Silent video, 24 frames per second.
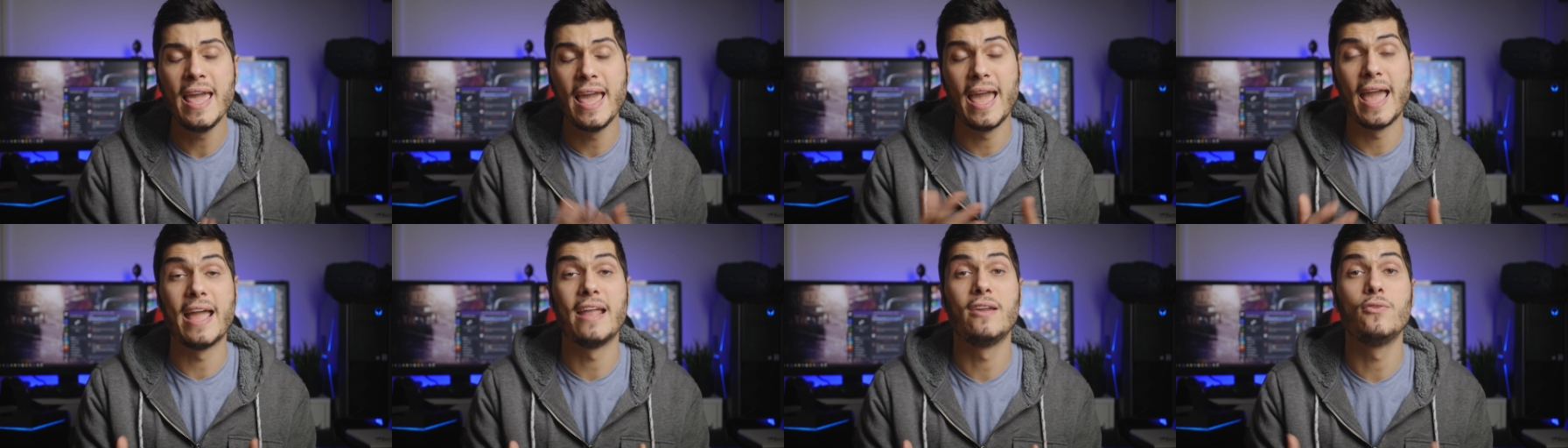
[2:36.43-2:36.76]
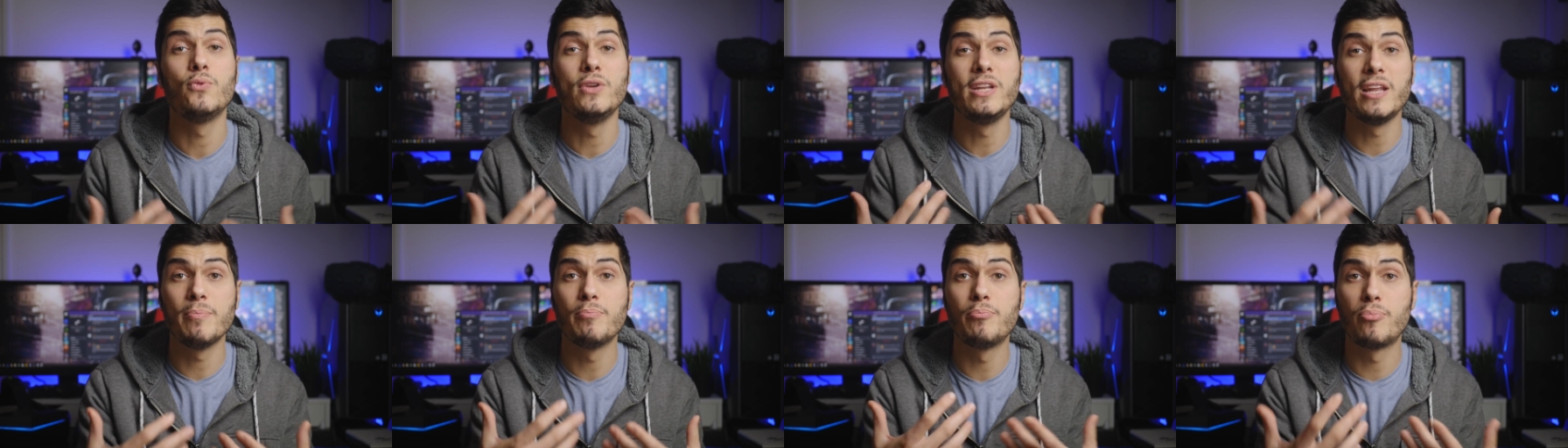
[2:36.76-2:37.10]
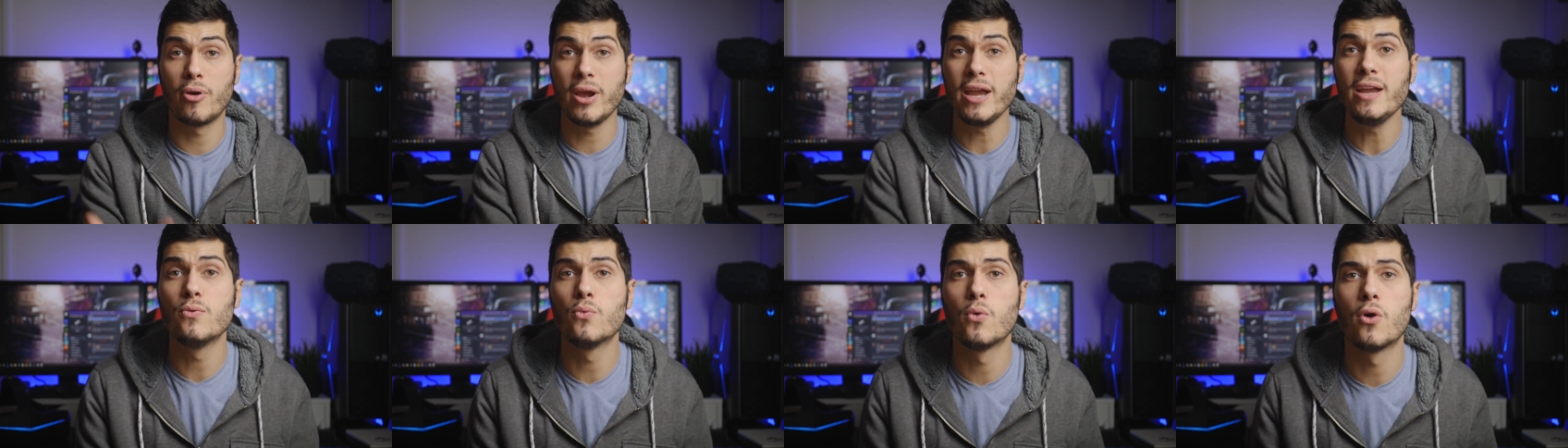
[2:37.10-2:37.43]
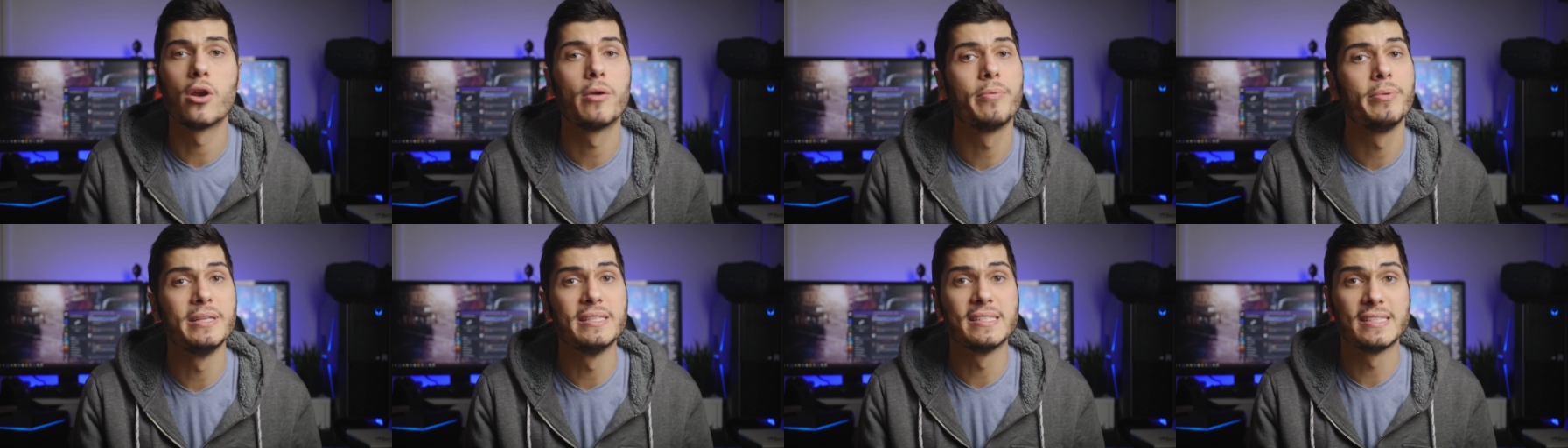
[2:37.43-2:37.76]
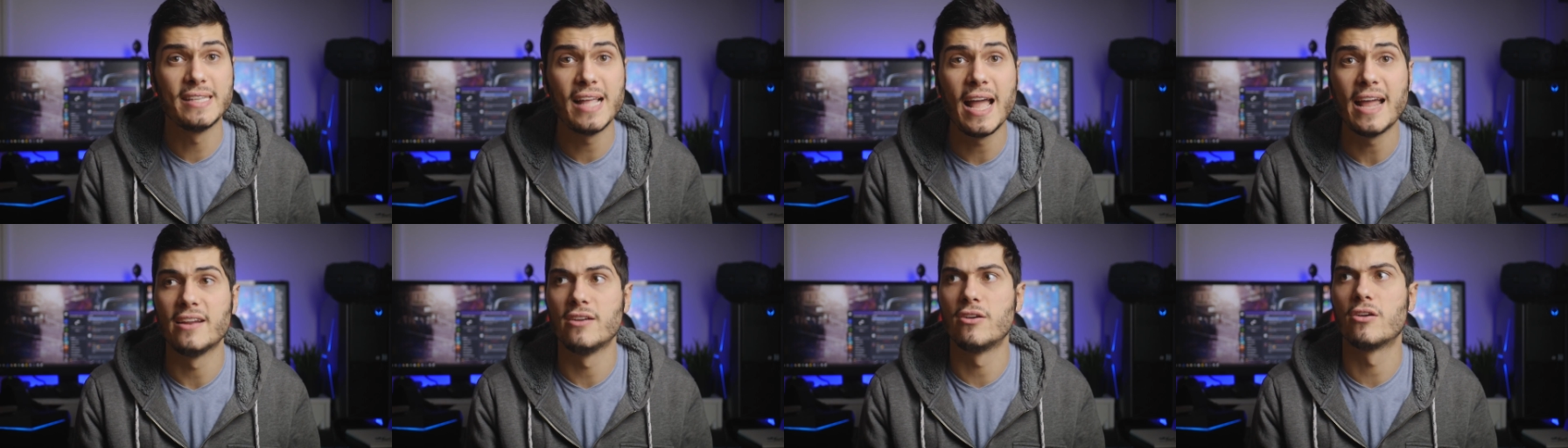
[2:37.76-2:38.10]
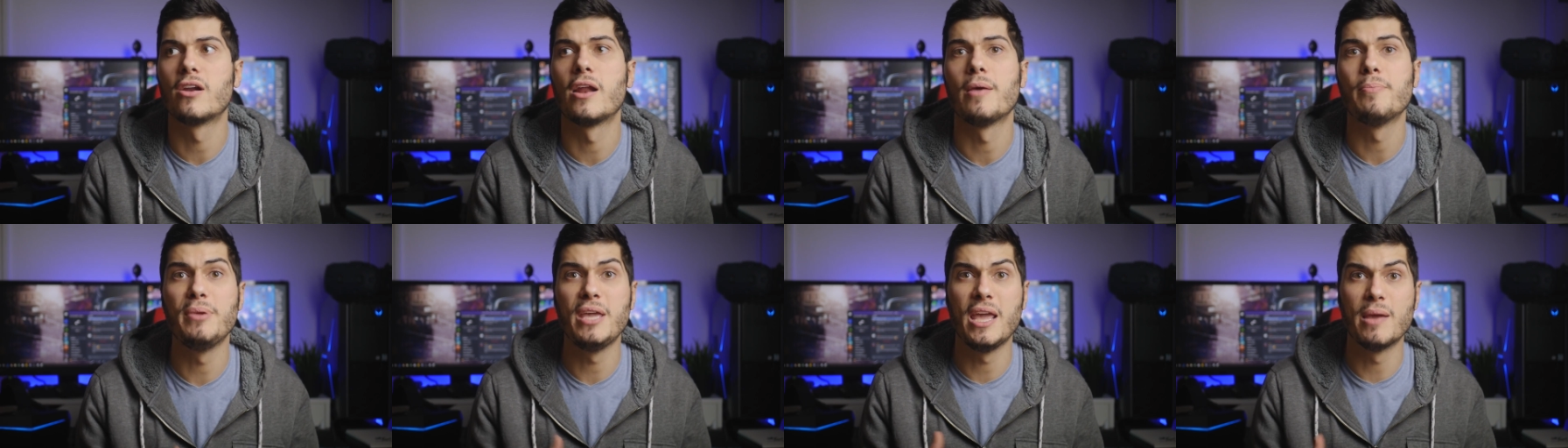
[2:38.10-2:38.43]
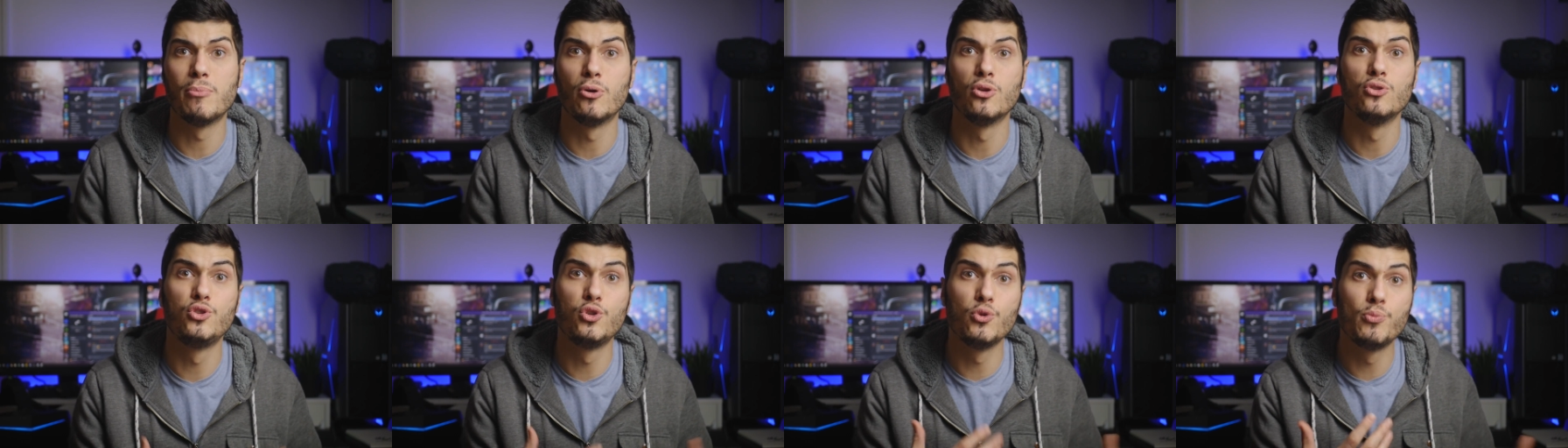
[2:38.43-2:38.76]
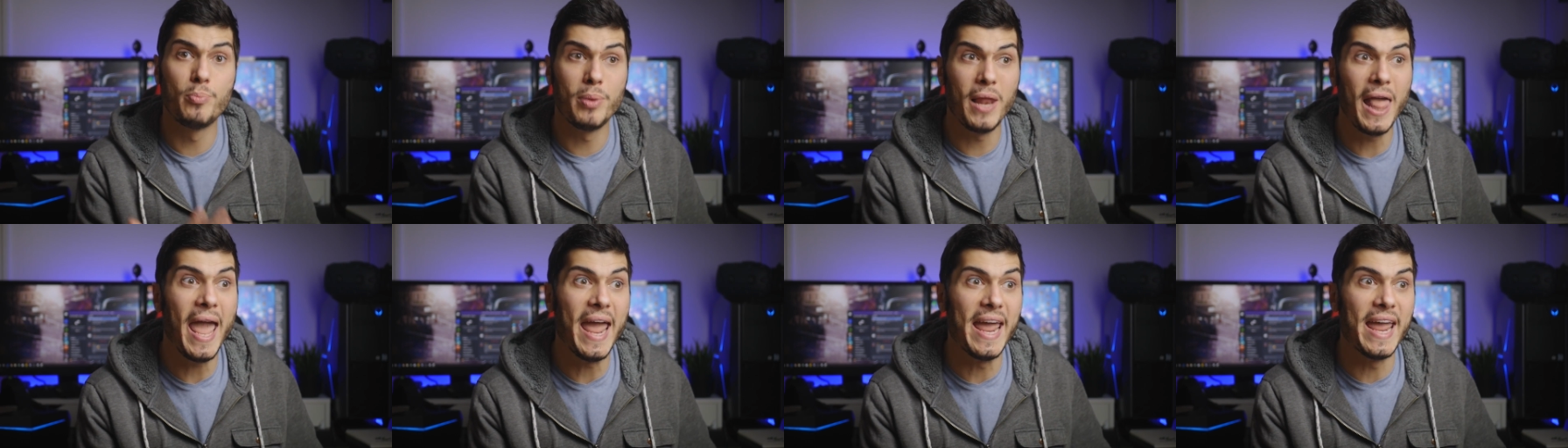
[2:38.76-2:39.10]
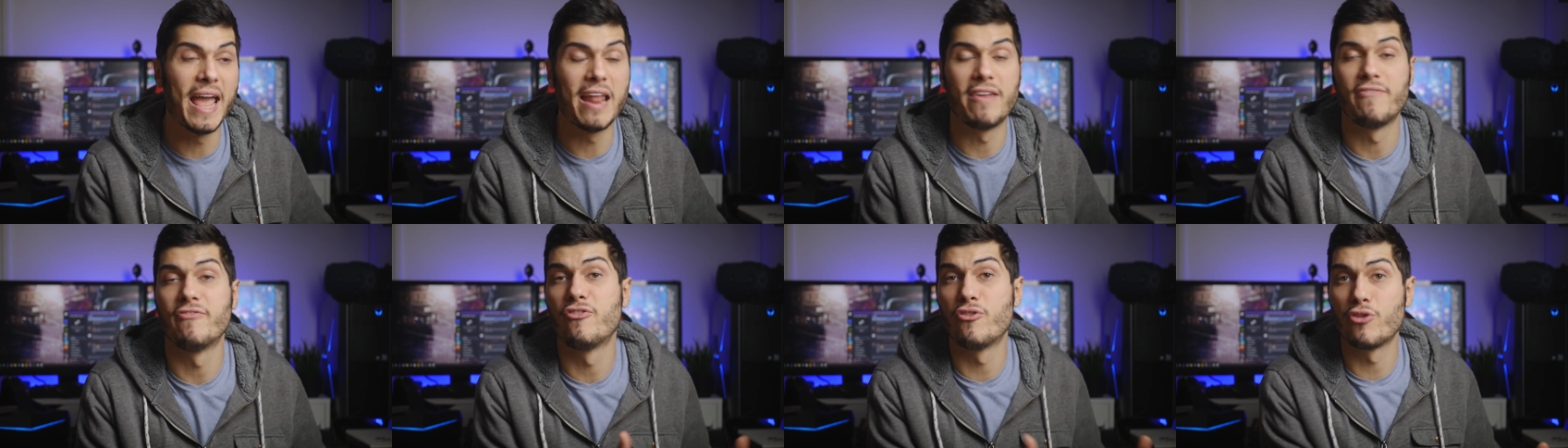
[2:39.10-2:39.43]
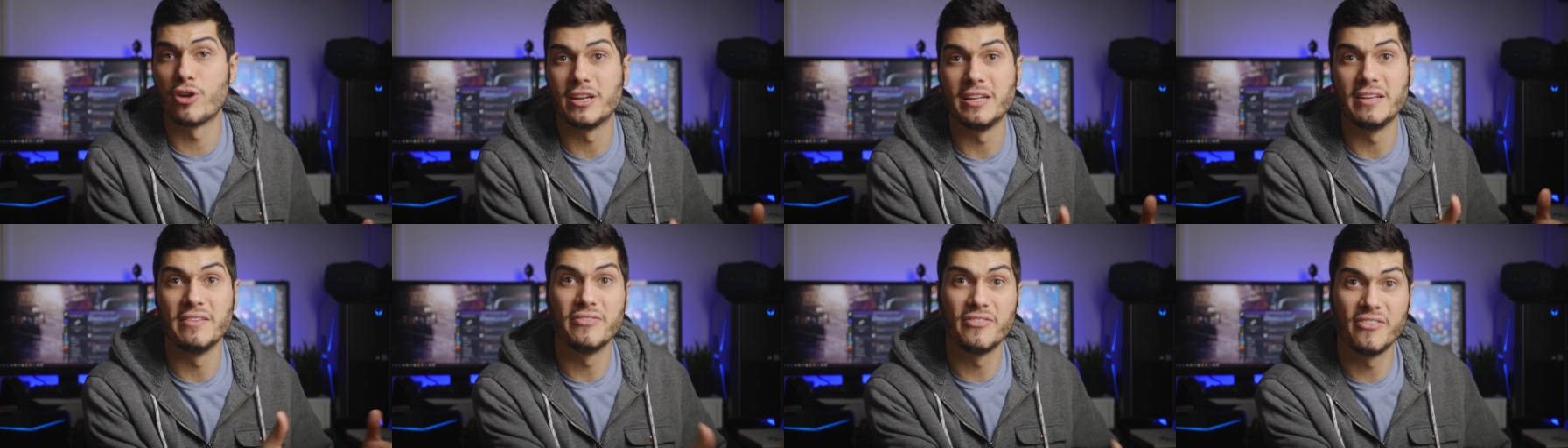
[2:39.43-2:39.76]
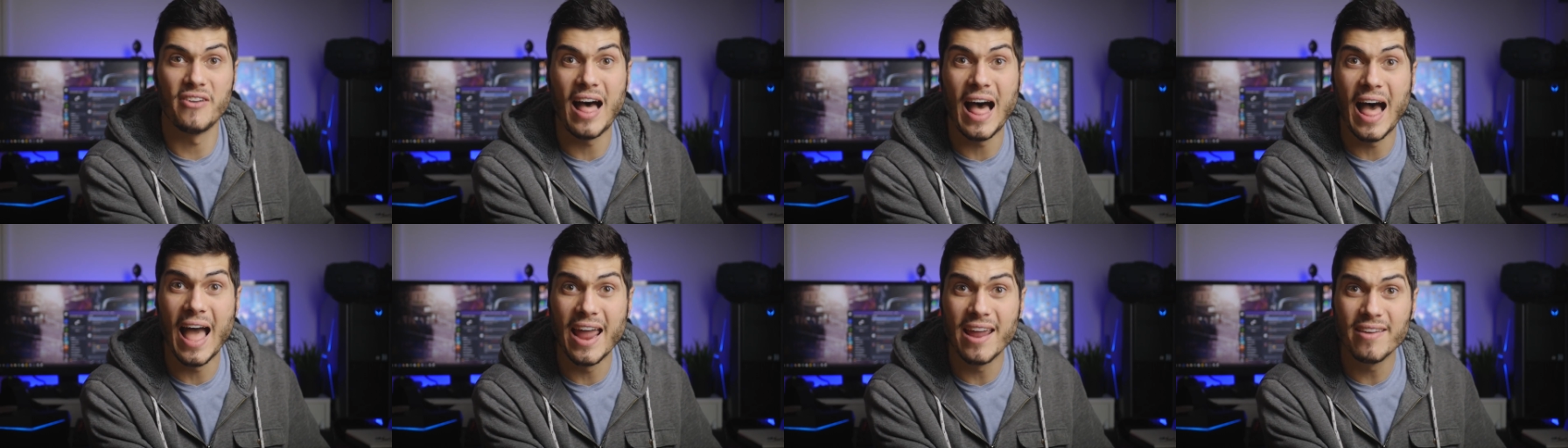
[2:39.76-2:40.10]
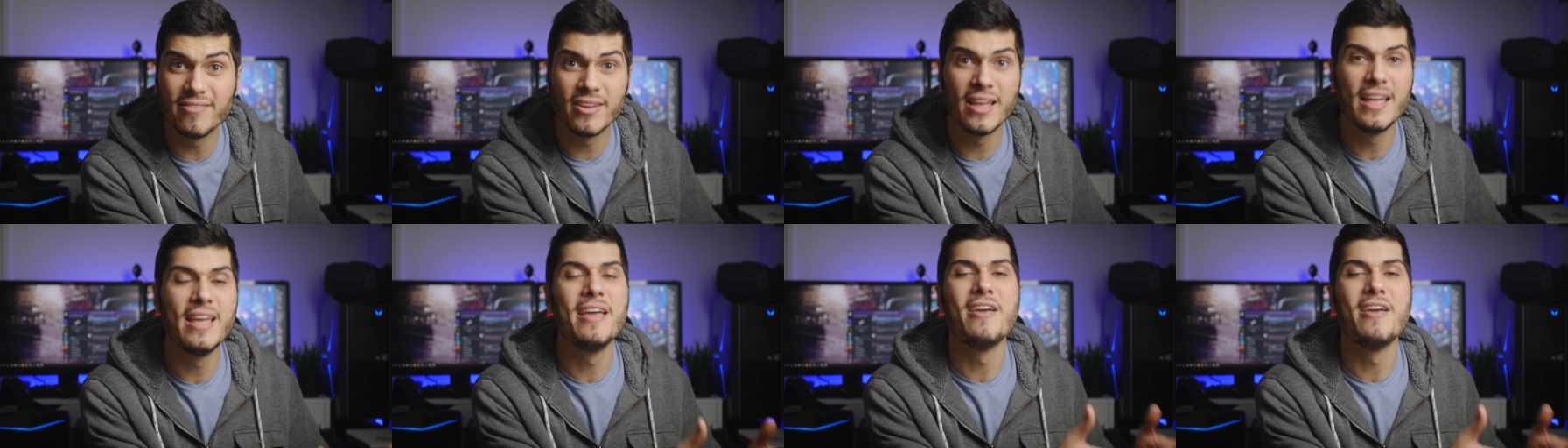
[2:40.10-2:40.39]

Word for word: and with a BrainWarp instead you're gonna be able to play at 45